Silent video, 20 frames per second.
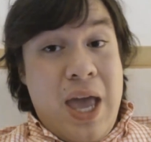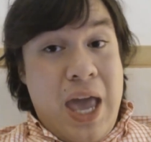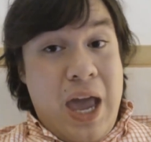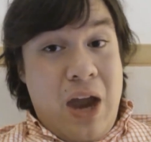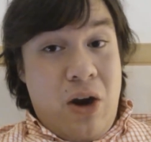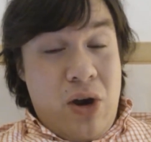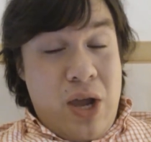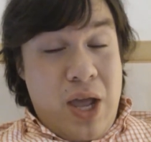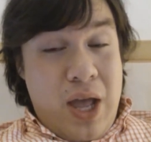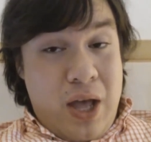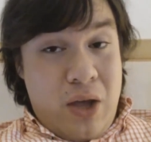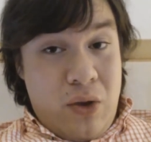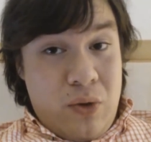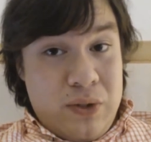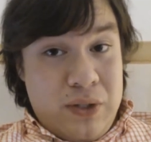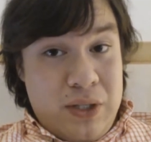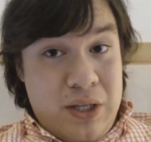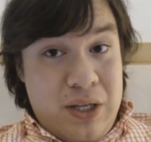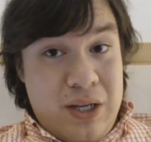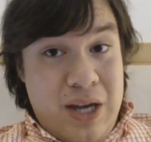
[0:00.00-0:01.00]

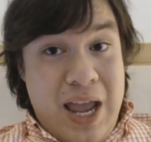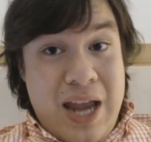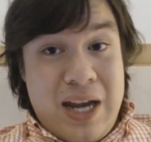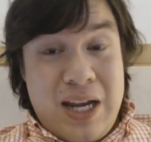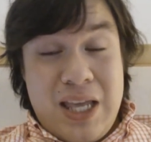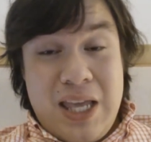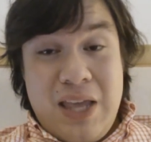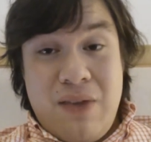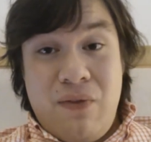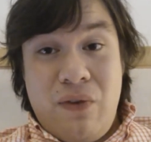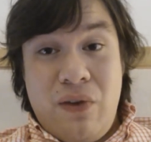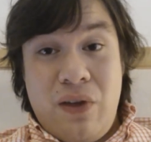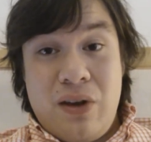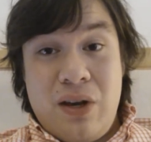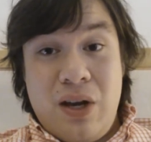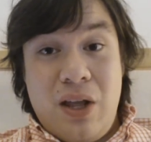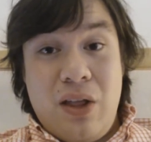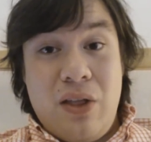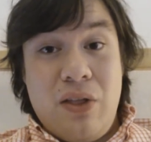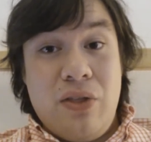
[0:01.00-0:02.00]
Harryhausen, and
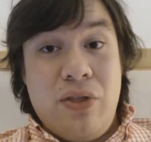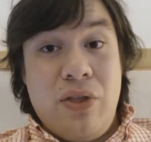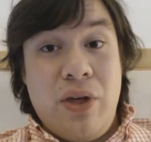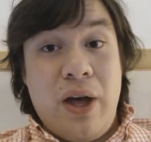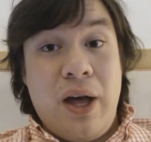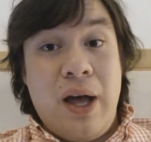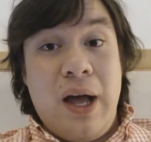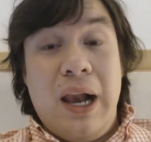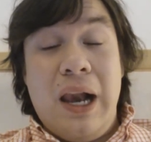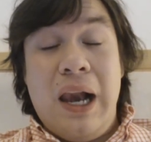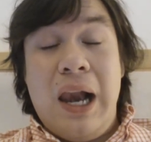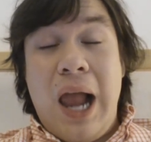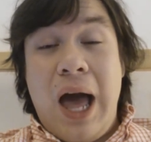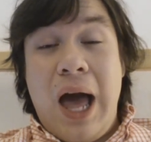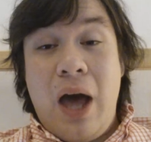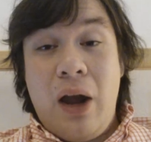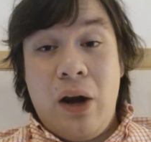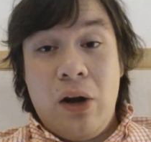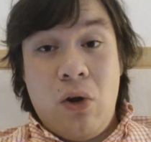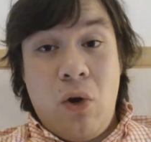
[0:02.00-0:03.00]
even the
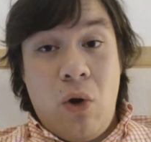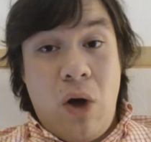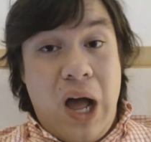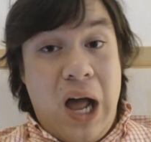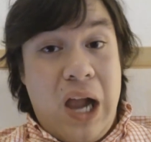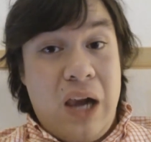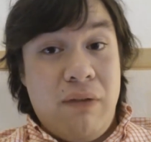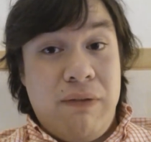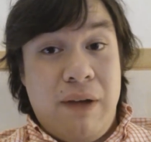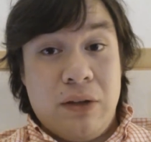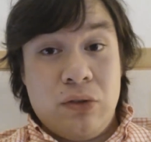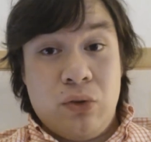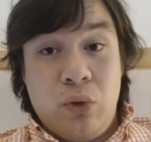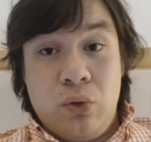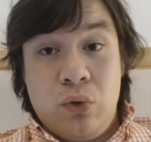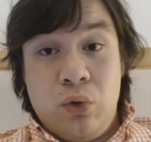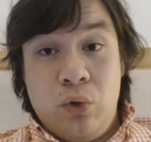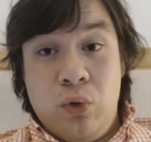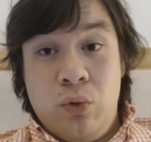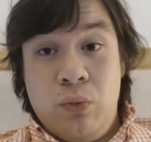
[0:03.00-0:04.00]
largo
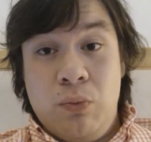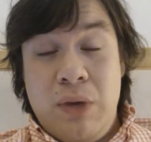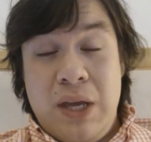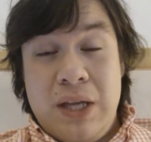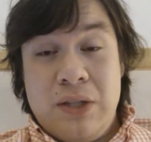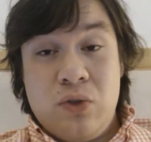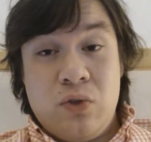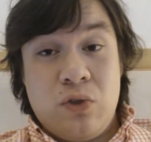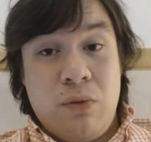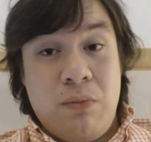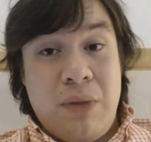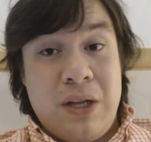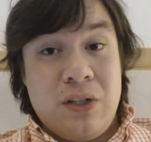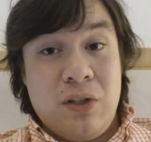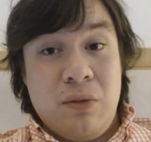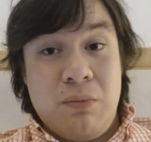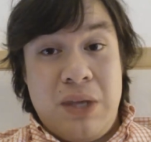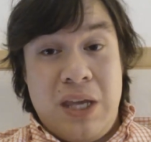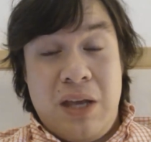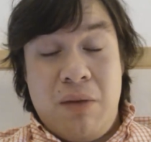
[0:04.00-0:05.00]
Factotum
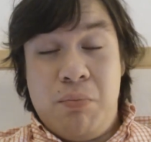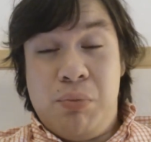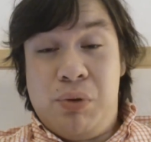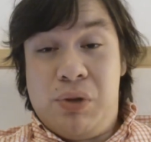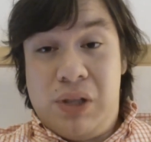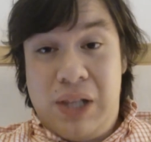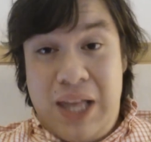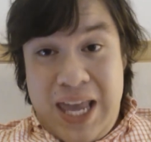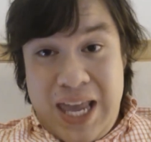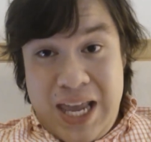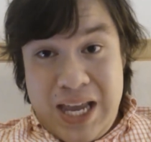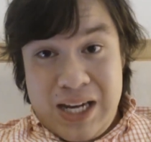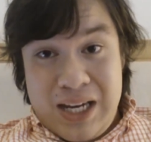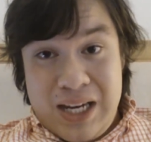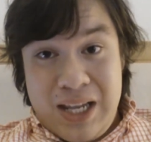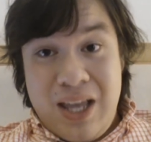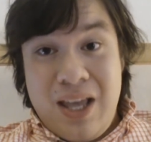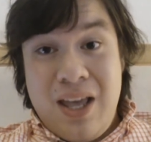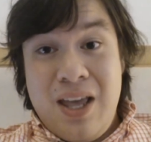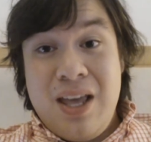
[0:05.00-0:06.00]
instrumental being
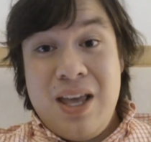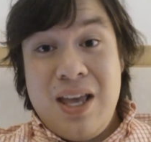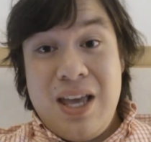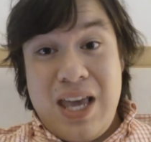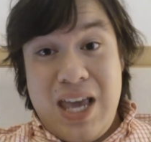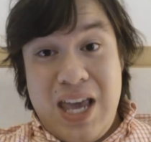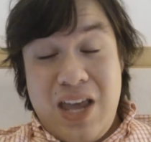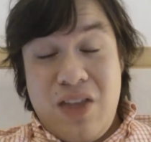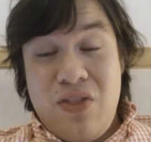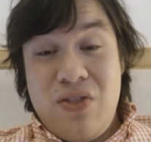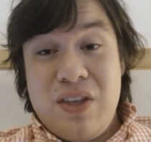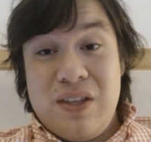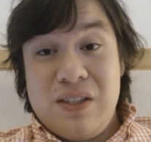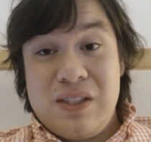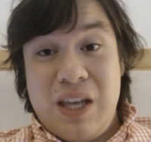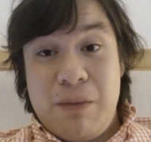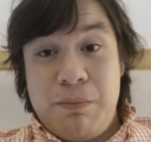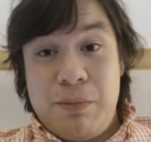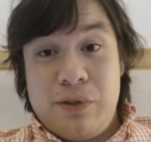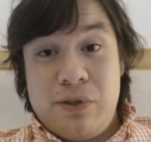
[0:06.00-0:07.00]
played in
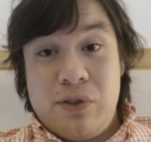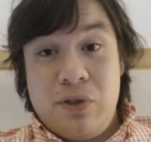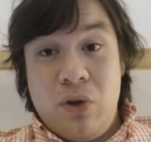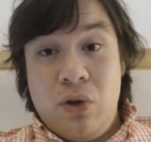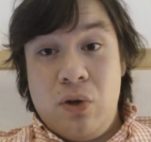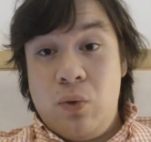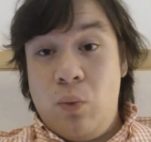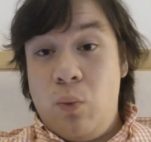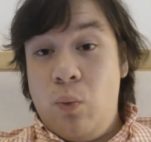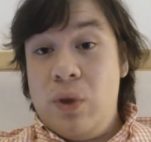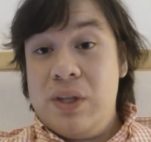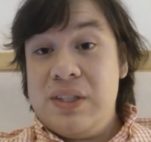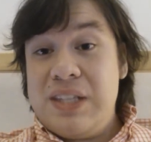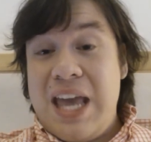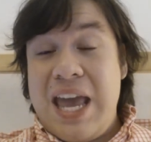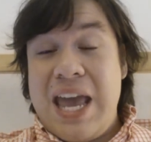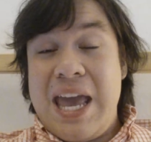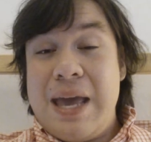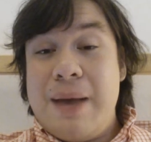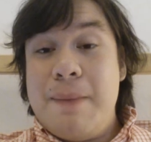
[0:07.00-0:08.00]
this episode was
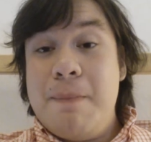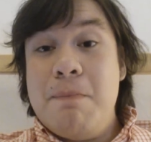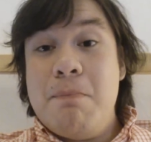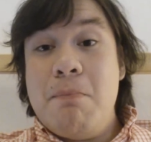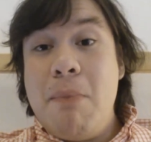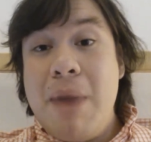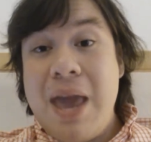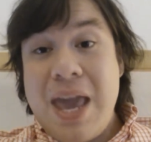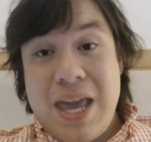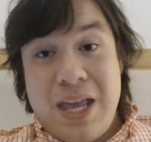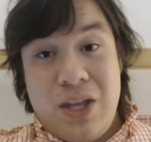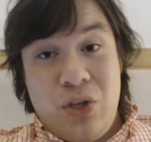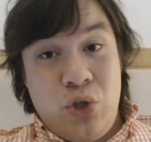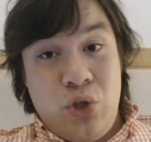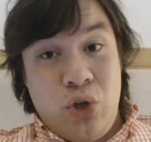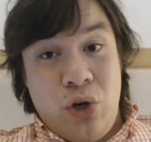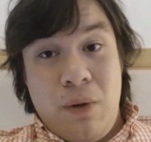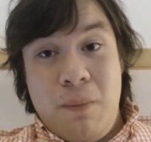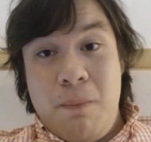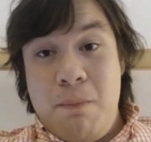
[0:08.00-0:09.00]
a
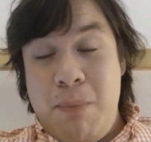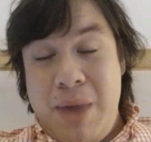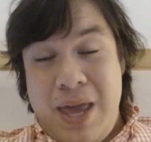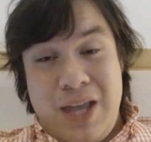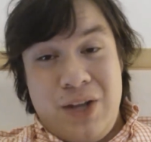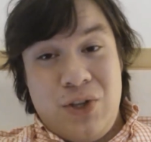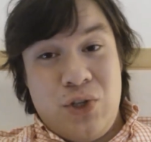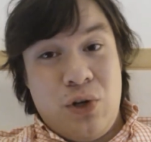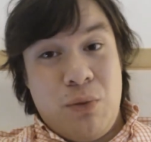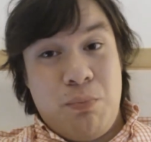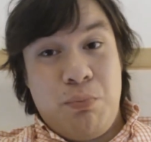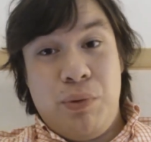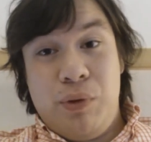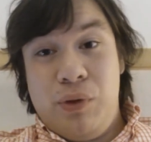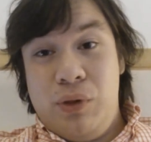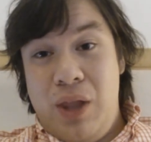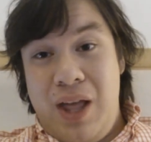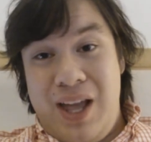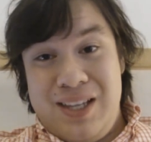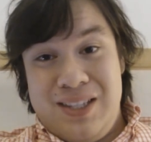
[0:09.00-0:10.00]
major, major
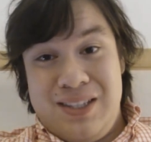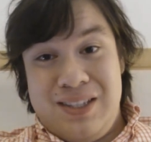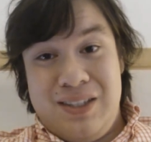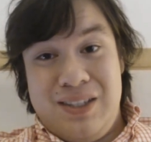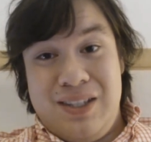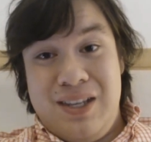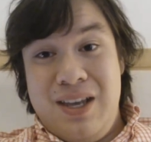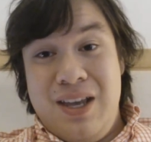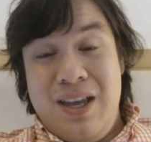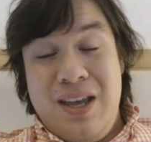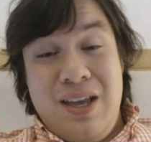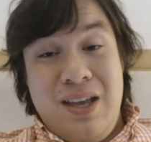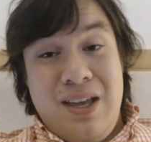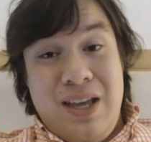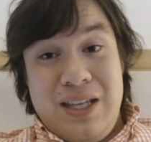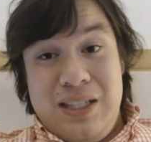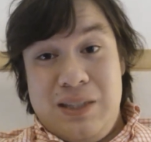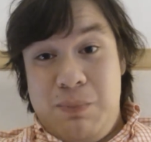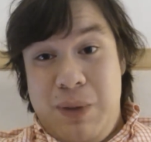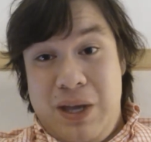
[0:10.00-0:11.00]
plus,
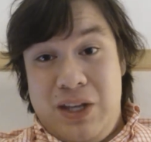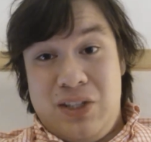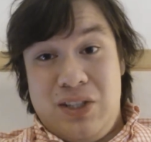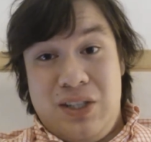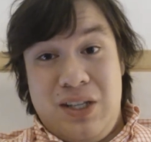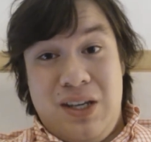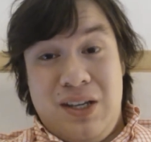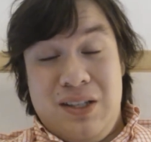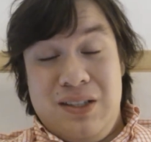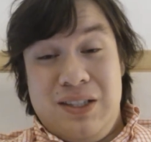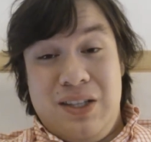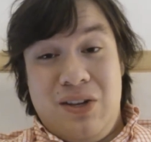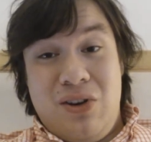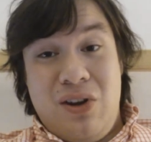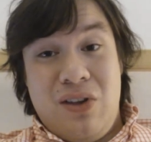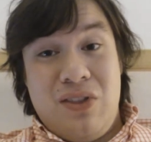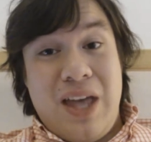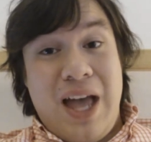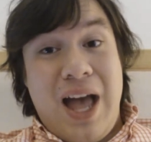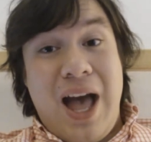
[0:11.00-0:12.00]
especially
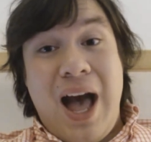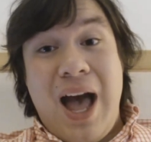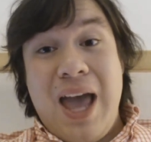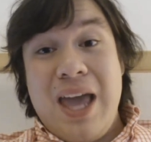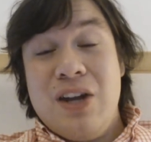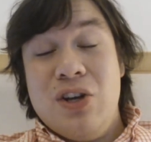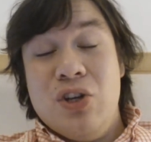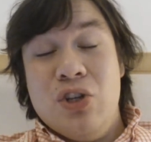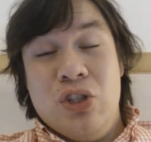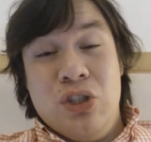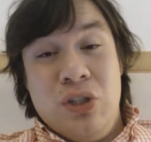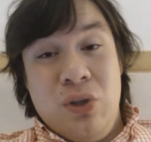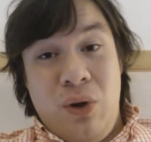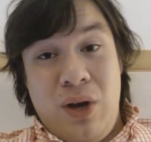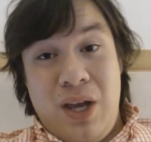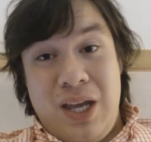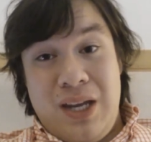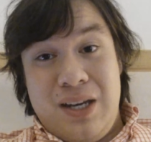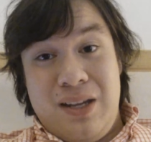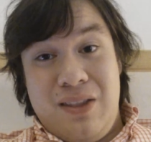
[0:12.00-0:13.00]
considering that I
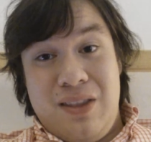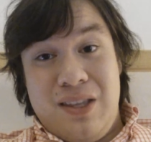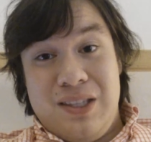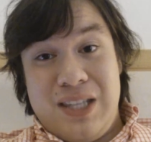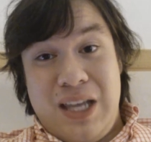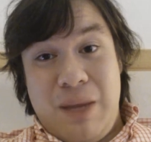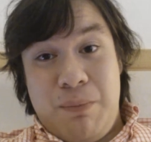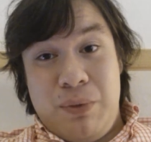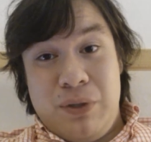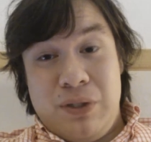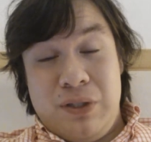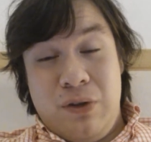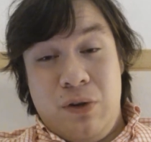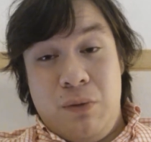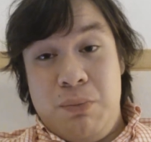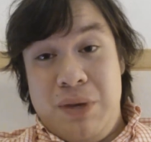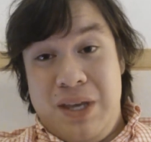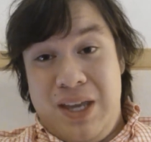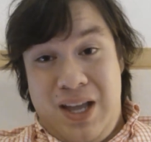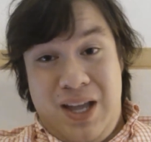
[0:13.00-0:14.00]
enjoyed this
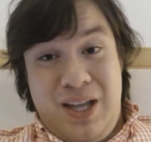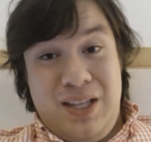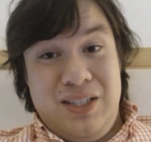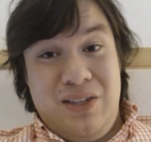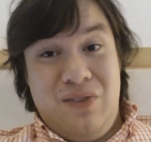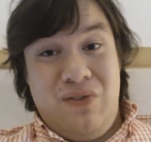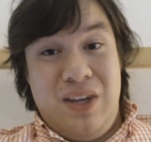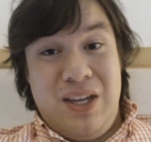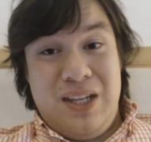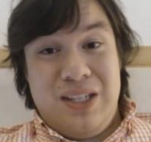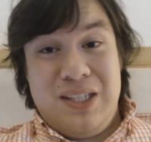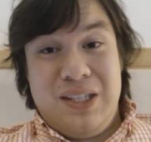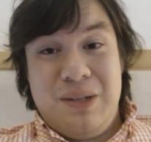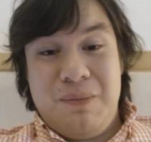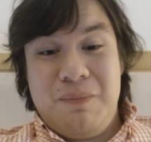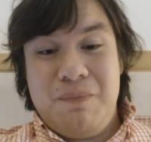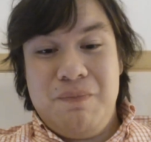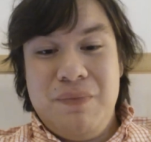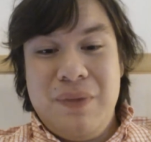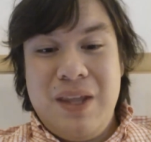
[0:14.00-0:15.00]
episode because of it.